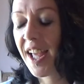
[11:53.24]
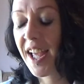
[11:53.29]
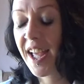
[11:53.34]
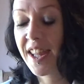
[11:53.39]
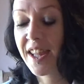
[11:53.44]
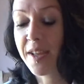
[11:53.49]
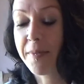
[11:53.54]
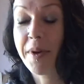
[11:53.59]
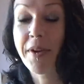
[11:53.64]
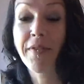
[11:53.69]

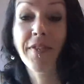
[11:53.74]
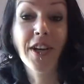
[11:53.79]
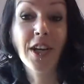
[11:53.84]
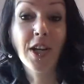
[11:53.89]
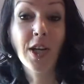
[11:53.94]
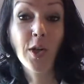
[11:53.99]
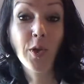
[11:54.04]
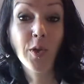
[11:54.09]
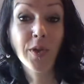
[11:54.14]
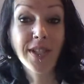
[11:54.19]
that my friend
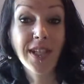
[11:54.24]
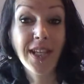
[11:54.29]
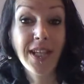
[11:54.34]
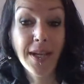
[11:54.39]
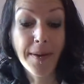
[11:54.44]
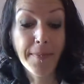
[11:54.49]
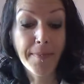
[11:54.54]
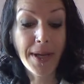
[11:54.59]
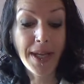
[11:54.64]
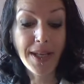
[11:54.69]
Lucy
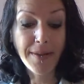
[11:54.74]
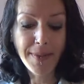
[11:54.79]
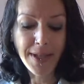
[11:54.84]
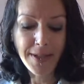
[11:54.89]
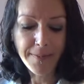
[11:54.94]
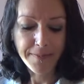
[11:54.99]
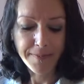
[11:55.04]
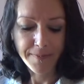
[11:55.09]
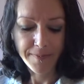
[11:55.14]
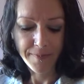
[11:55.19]
made me.
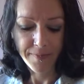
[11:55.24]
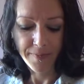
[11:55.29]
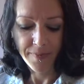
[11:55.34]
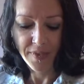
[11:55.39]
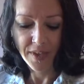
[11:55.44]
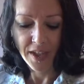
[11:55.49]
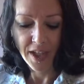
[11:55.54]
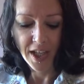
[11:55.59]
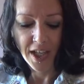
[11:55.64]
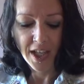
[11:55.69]

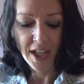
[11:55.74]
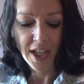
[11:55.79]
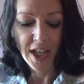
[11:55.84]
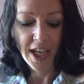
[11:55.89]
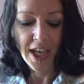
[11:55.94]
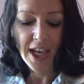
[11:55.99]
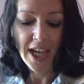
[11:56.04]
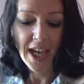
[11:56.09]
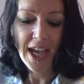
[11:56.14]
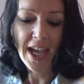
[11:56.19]

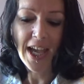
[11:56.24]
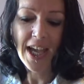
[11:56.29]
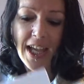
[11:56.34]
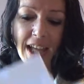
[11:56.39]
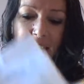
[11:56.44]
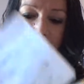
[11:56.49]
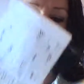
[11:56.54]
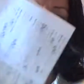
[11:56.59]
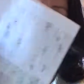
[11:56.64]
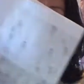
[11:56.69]

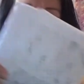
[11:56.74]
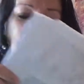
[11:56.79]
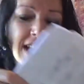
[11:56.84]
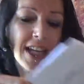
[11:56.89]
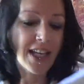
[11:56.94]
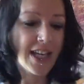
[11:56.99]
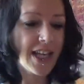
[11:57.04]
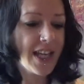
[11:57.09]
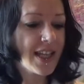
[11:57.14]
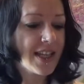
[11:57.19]
And
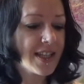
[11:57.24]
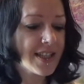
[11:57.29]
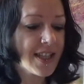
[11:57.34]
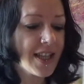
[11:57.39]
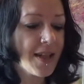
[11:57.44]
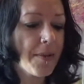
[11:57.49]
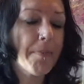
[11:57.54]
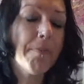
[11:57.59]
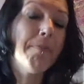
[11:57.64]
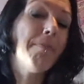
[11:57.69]
it is
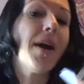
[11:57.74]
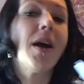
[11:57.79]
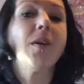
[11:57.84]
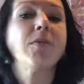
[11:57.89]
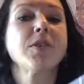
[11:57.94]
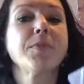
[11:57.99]
the Mount